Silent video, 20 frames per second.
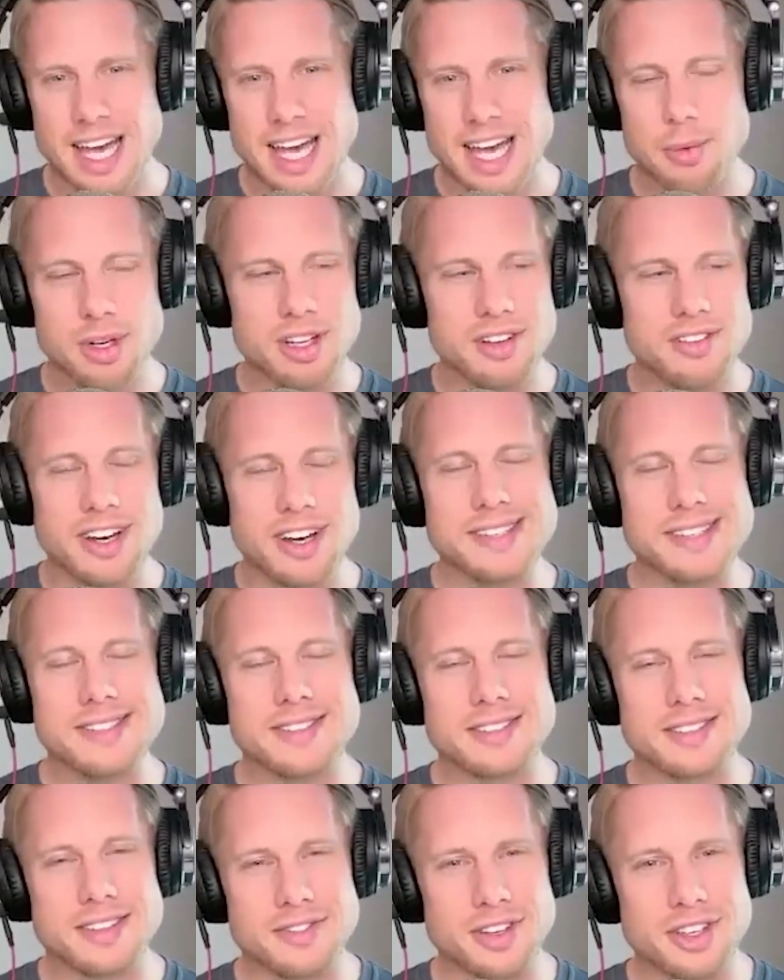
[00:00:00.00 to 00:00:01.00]
How about
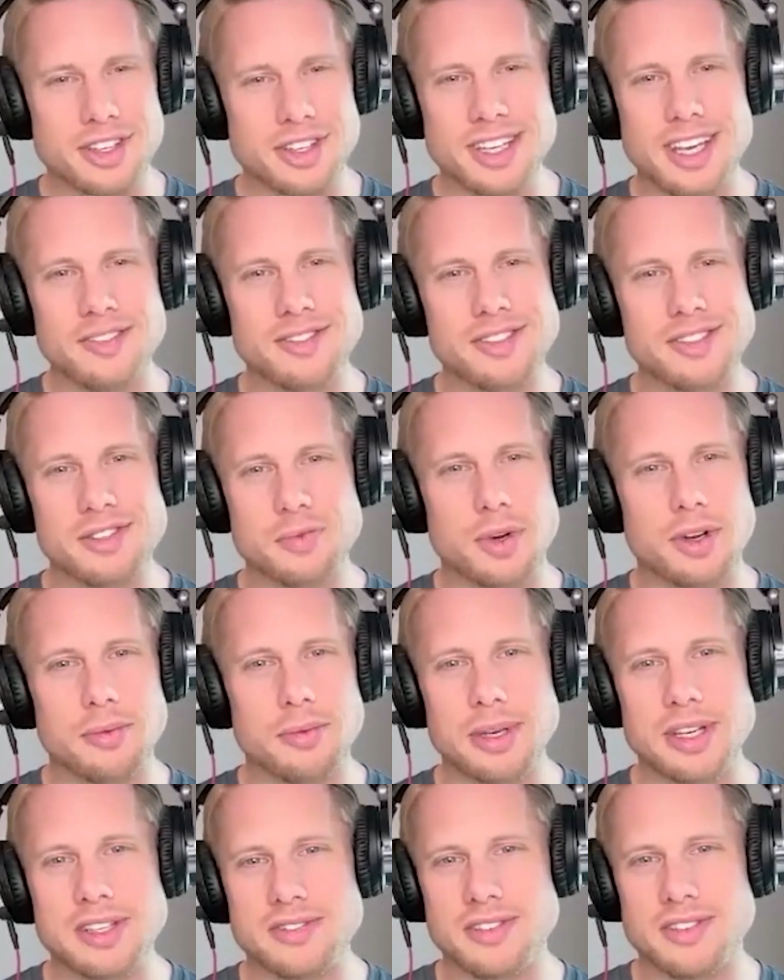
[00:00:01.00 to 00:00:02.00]
advice? If you could give just
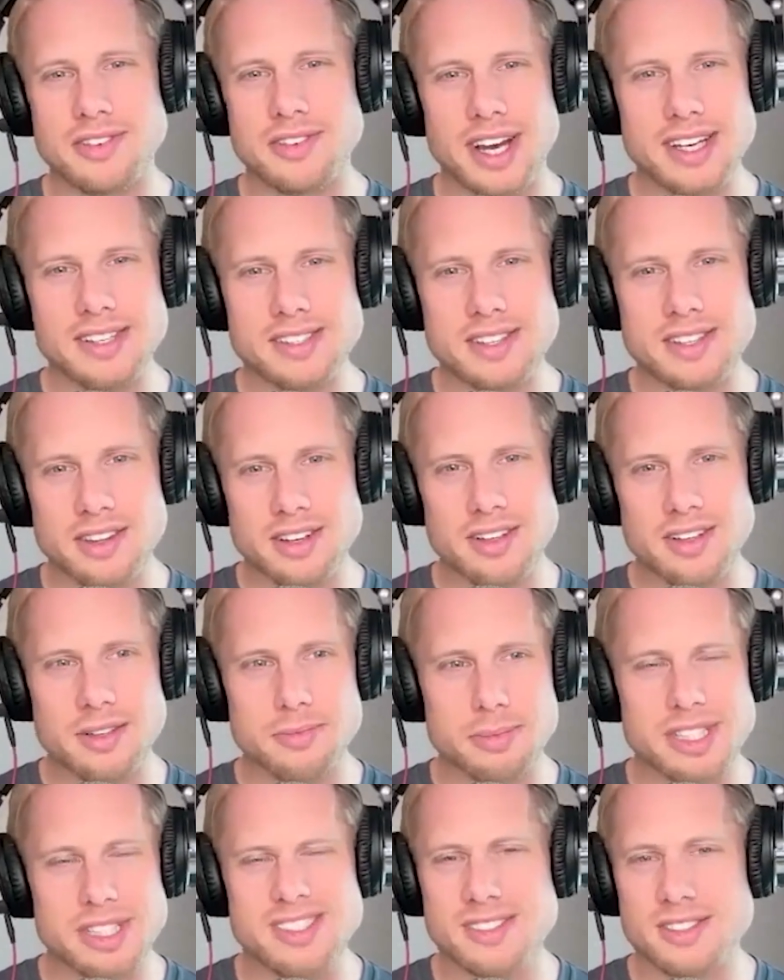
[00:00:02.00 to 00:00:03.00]
one piece of advice to other
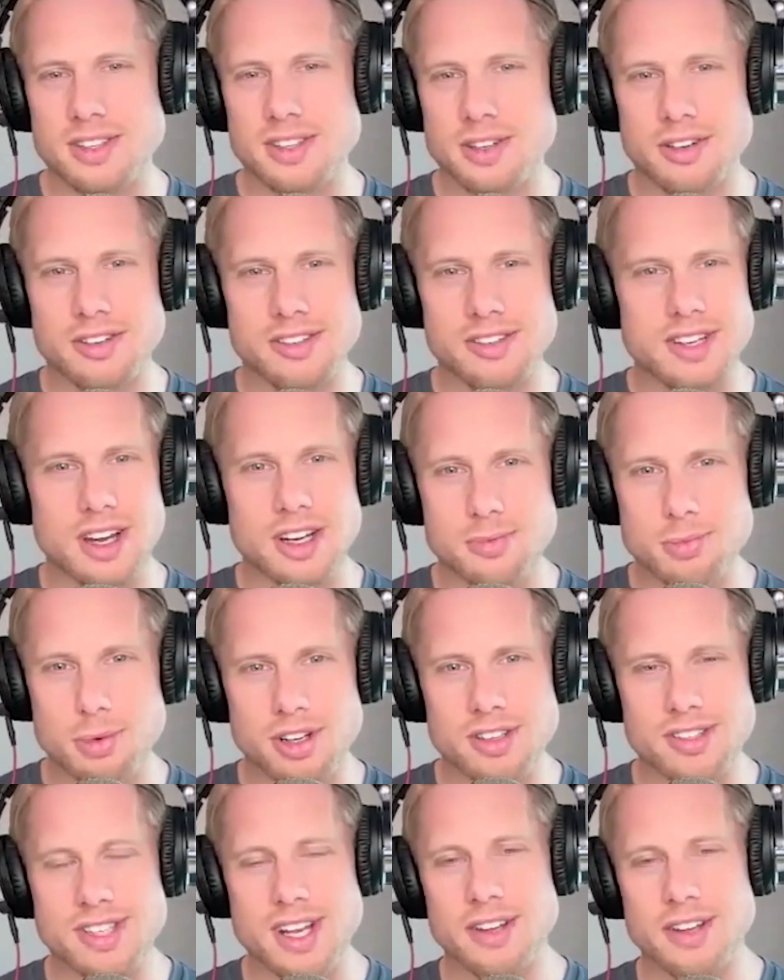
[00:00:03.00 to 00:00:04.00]
business owners and
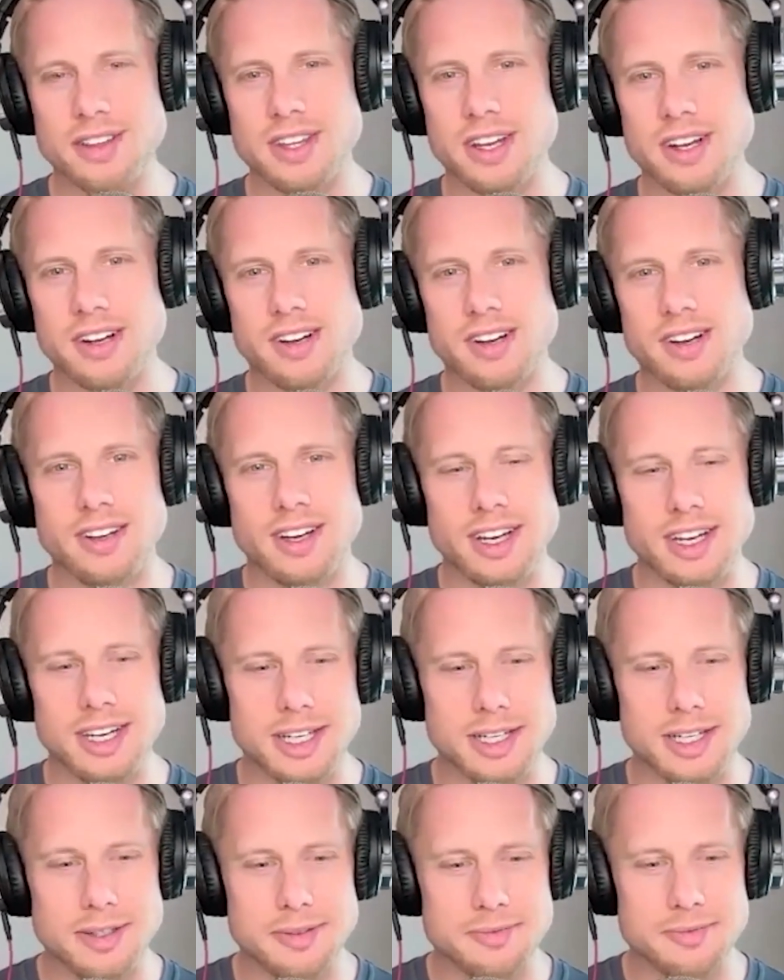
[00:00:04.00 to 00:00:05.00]
entrepreneurs out there,
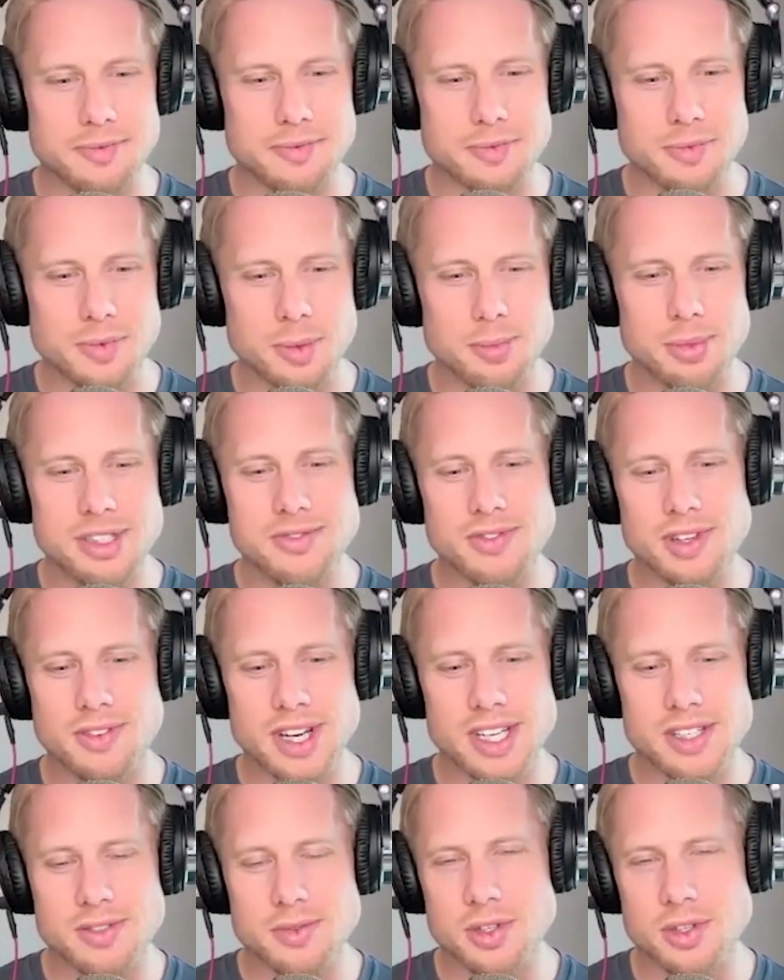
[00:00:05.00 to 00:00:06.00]
um, what piece of
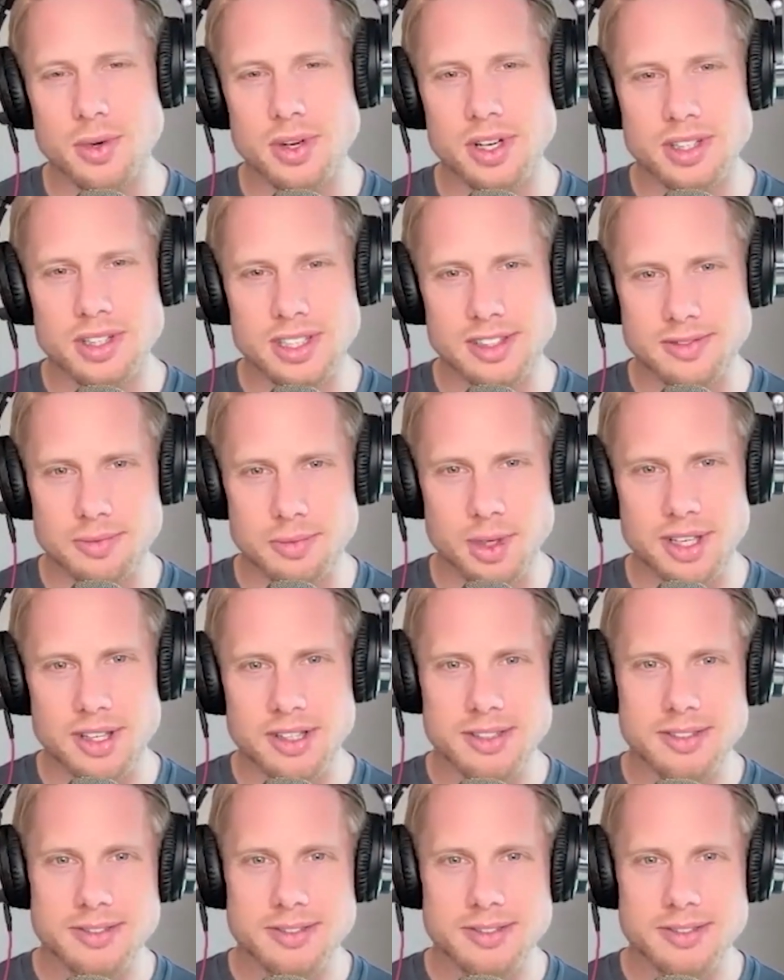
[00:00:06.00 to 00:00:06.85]
advice would you want to leave them with?